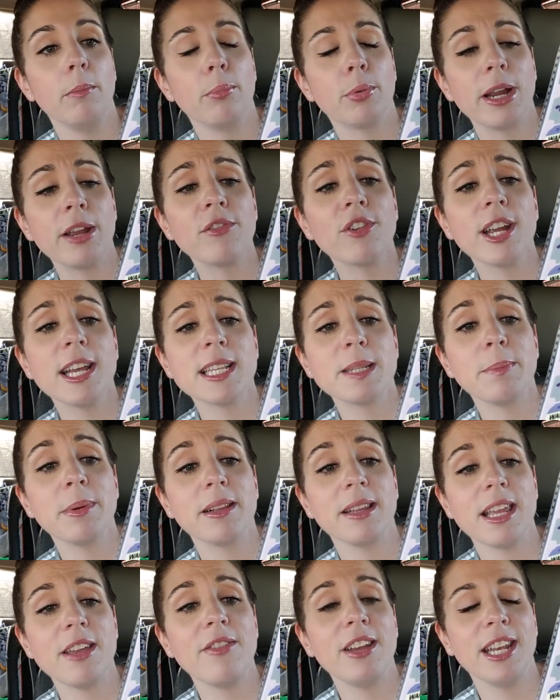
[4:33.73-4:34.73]
bravery is
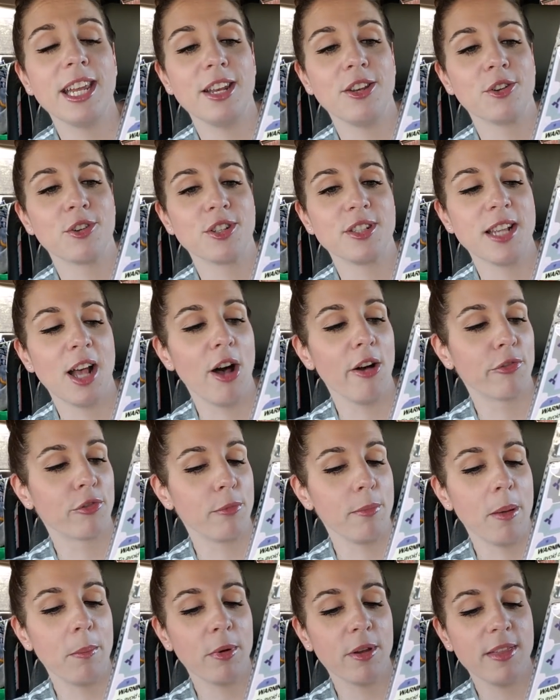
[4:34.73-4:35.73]
believing in yourself.
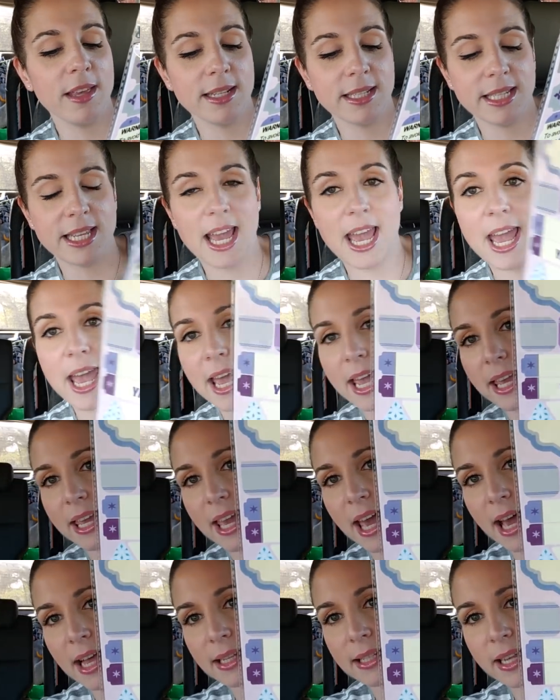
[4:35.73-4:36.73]
Remember this? Yay.
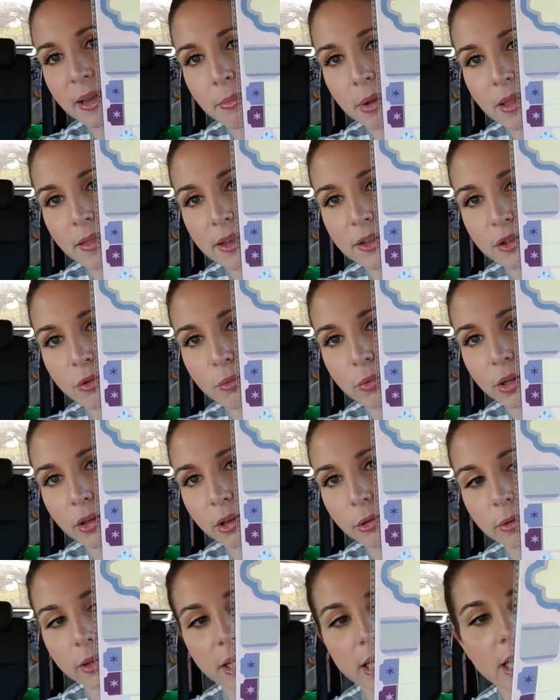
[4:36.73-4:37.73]
Yes. I mean, these are
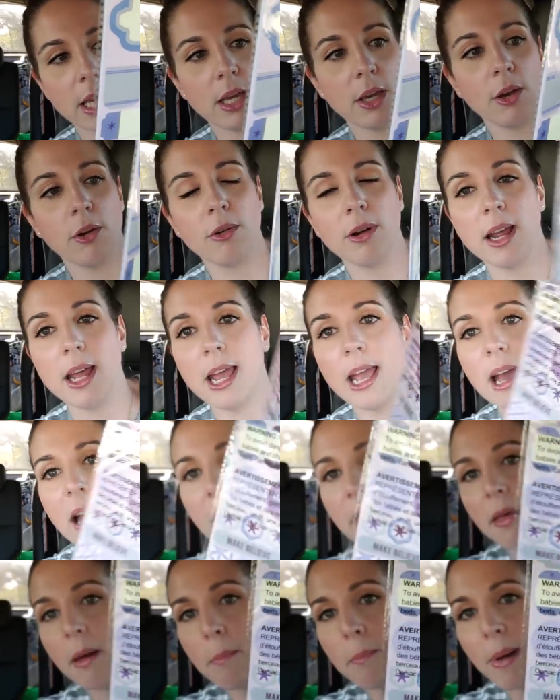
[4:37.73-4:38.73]
really, really cute.
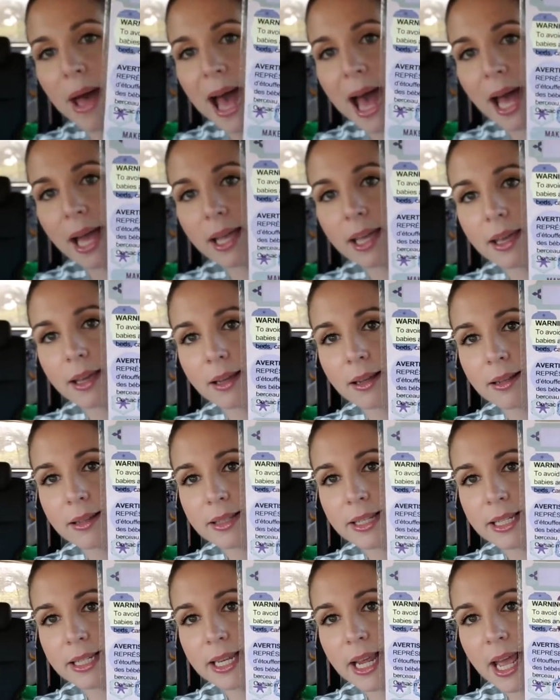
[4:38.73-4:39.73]
Uh, the back
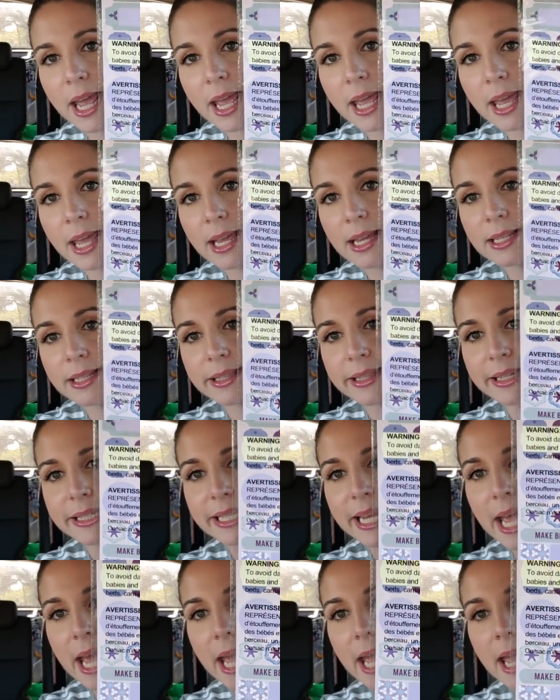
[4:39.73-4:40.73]
today is the
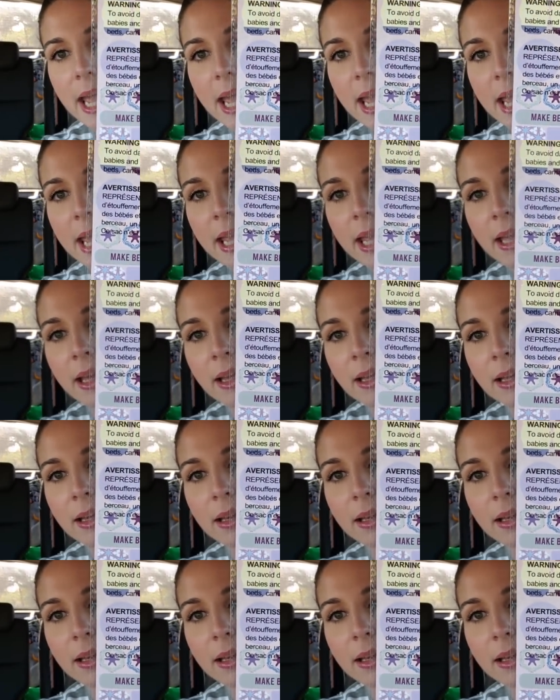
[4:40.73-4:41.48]
day